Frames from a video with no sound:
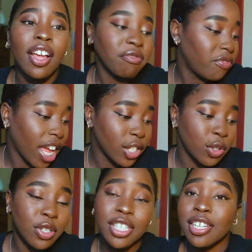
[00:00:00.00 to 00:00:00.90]
As you
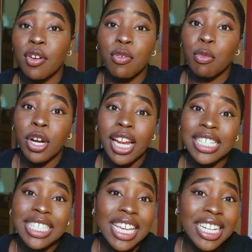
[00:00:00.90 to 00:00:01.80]
can tell from what I had
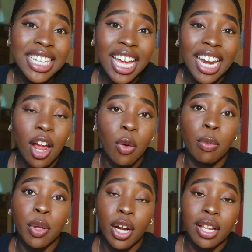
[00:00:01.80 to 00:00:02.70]
said, that I will
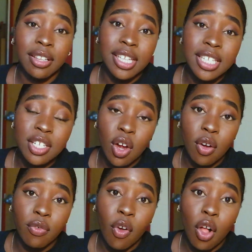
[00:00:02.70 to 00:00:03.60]
put a list
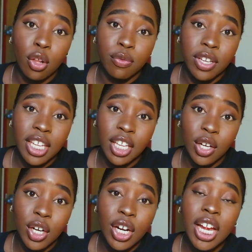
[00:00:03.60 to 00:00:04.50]
of all of it
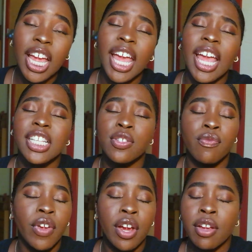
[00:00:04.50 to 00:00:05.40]
here. It's
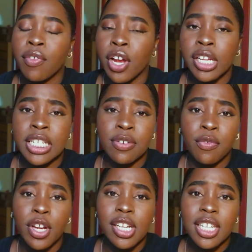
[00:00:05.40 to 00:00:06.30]
very, very
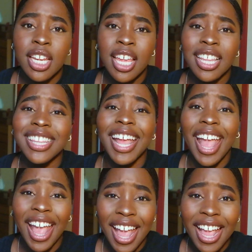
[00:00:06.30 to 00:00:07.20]
different. The
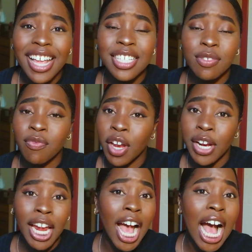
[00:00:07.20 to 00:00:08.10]
A is
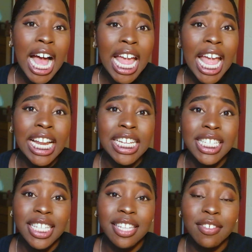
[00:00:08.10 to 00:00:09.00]
very high and is
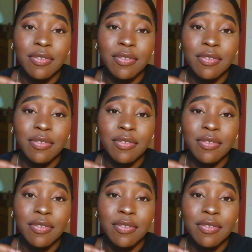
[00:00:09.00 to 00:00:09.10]
in the